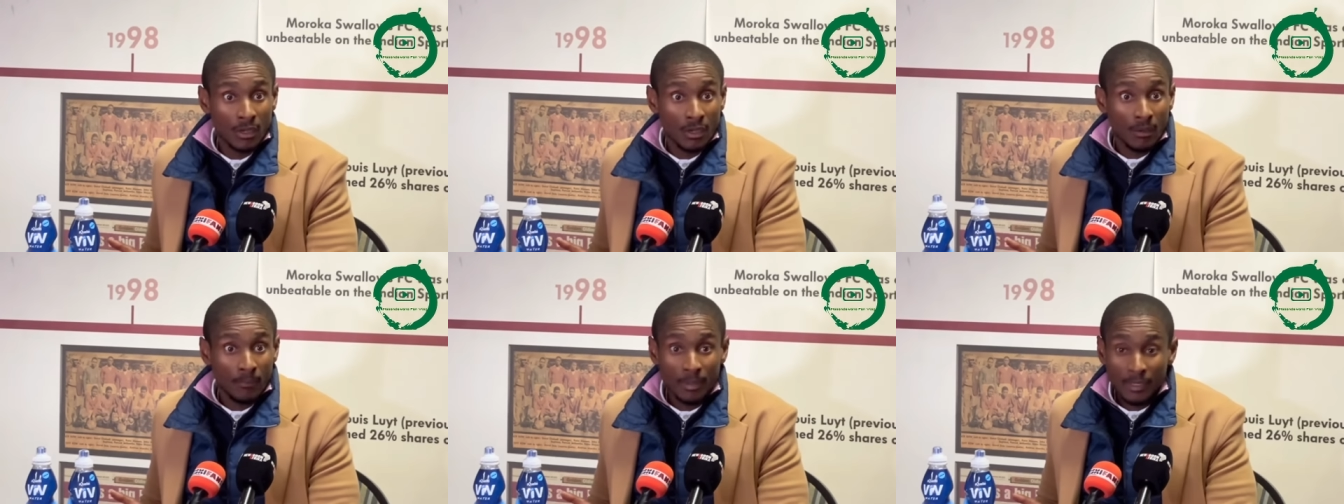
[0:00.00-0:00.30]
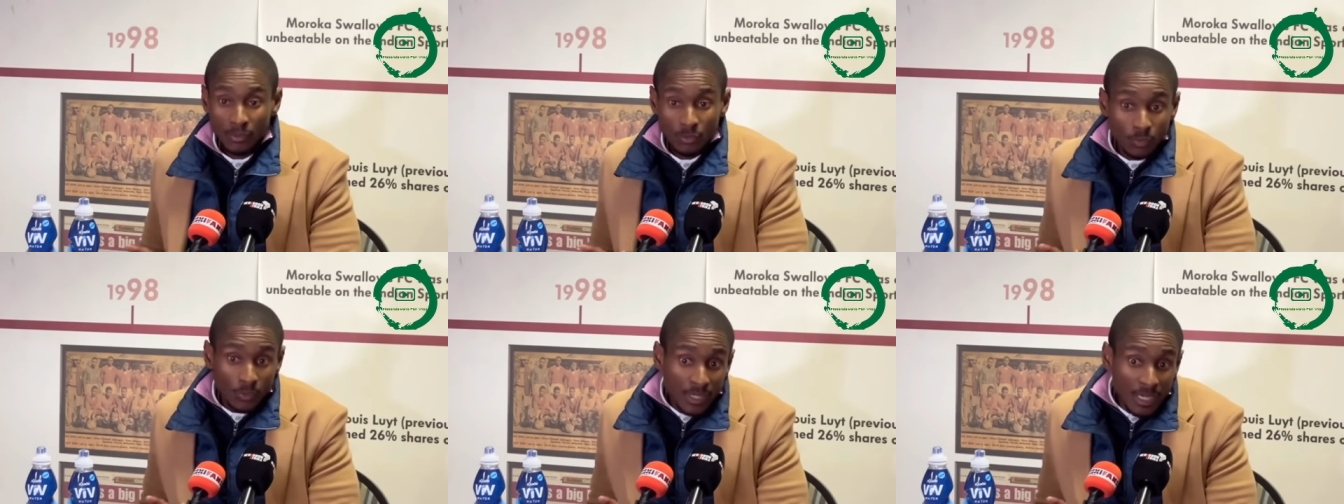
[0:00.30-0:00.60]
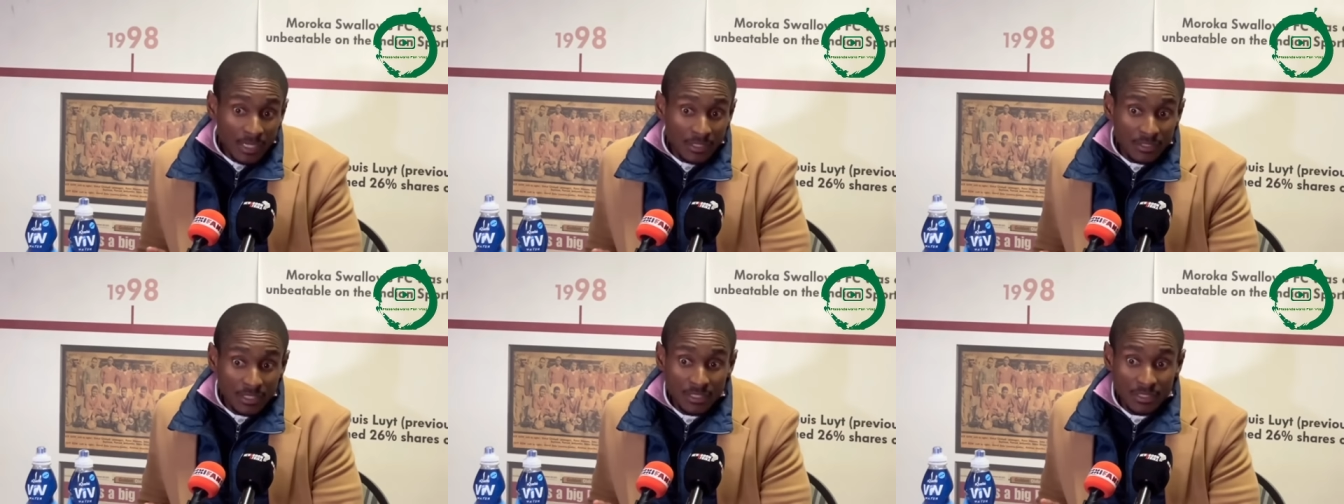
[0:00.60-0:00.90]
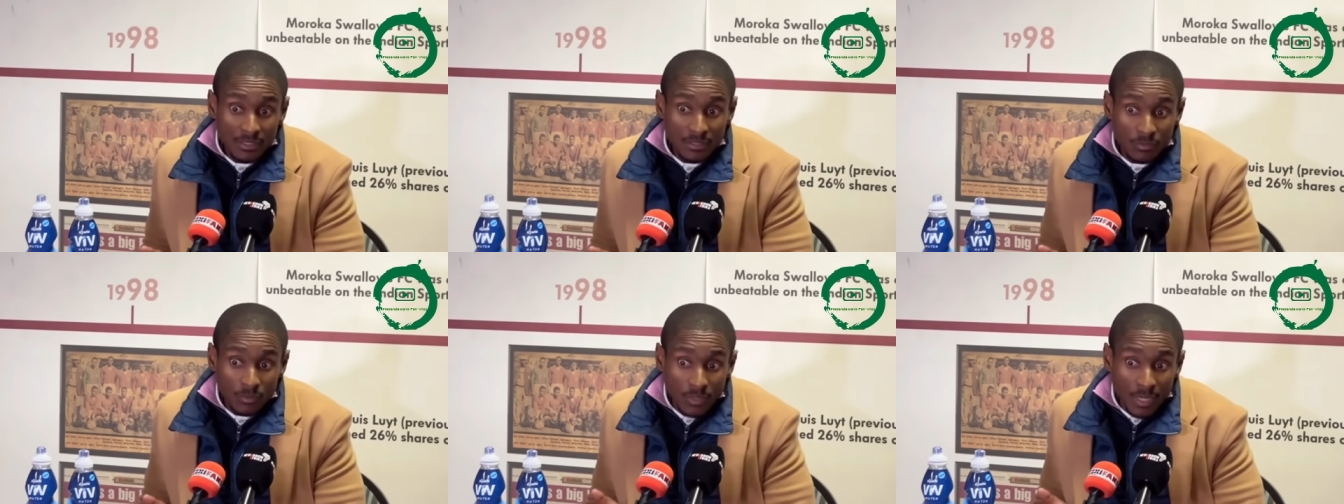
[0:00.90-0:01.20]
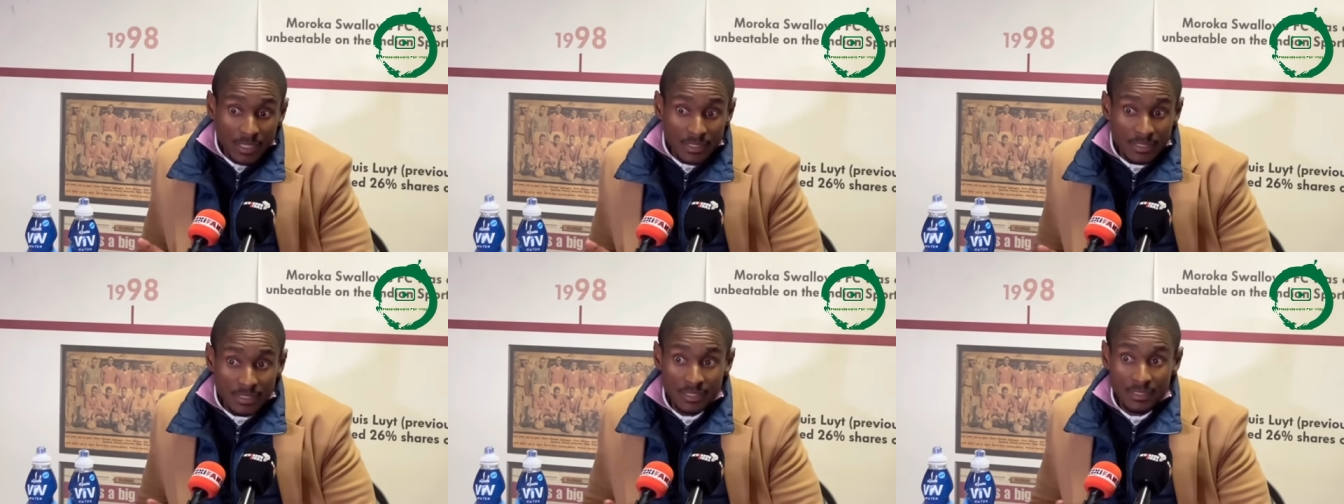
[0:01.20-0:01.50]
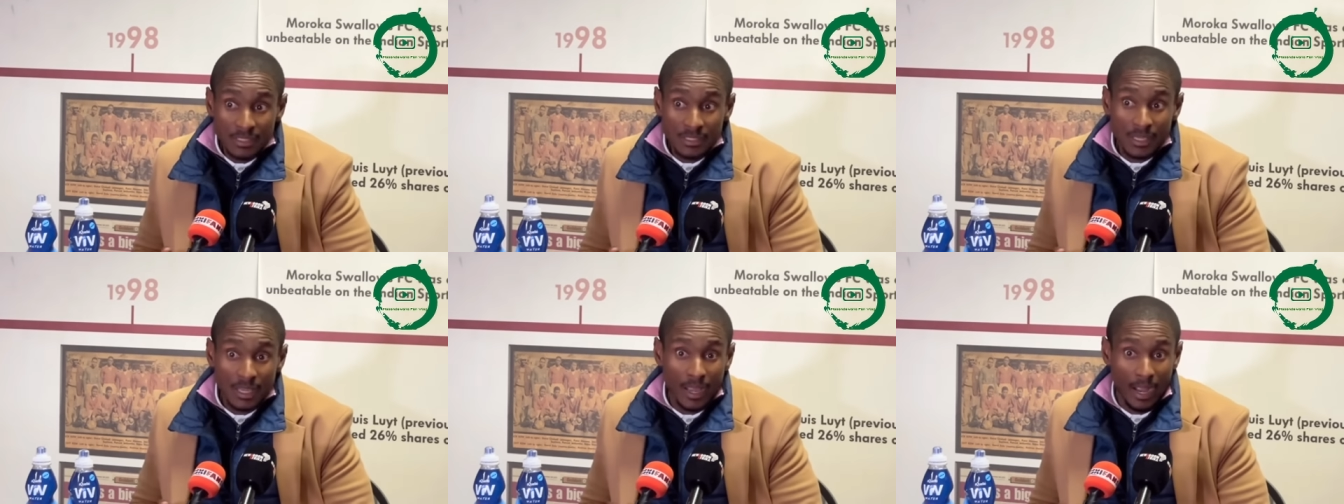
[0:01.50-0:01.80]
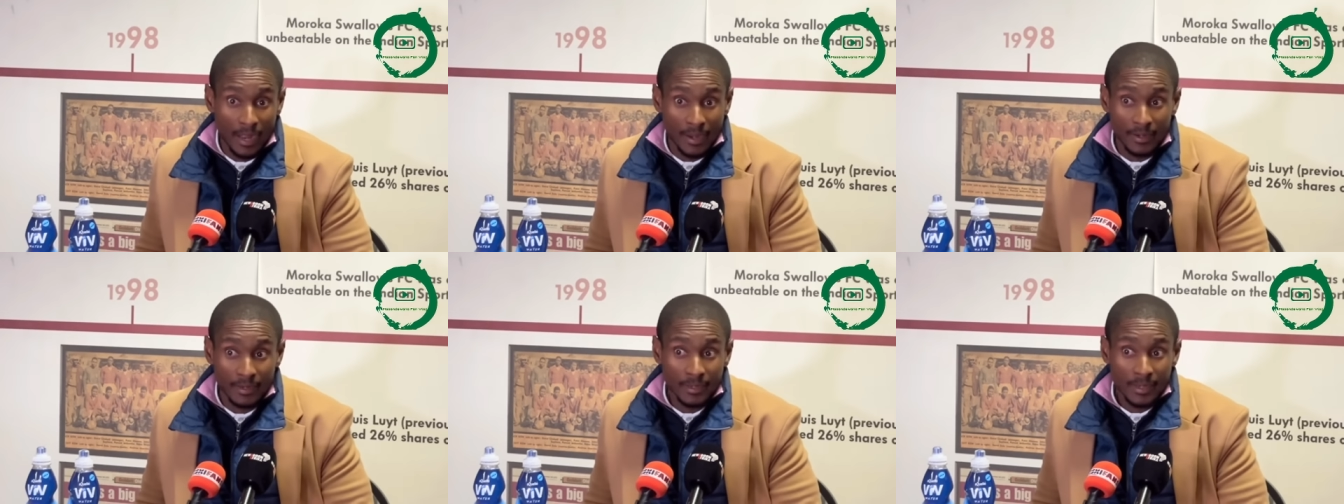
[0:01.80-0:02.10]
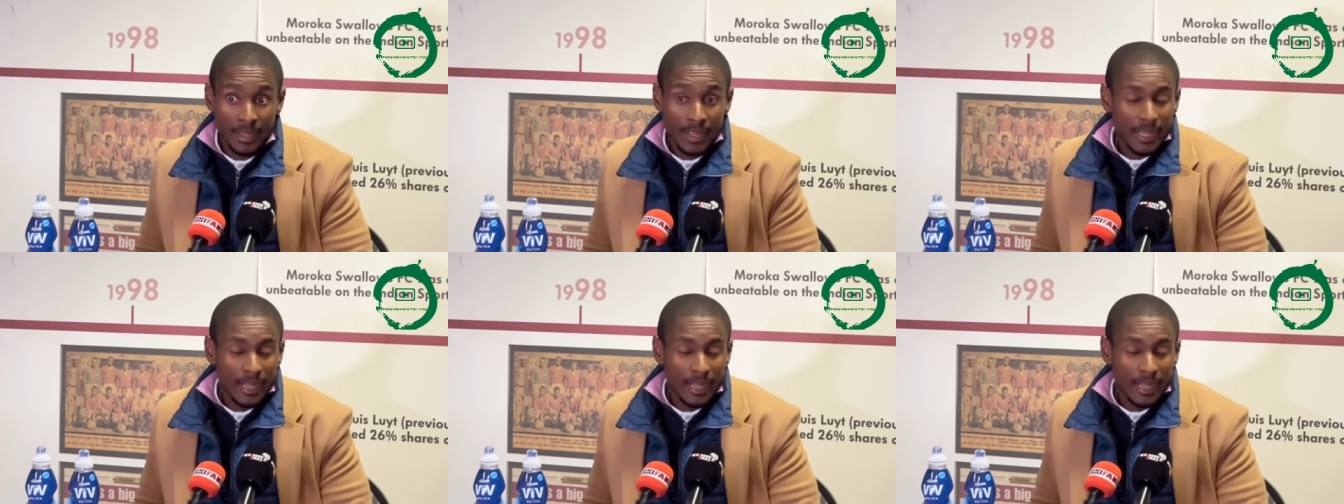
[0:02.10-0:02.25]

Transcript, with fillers: But we are just we are sitting here, and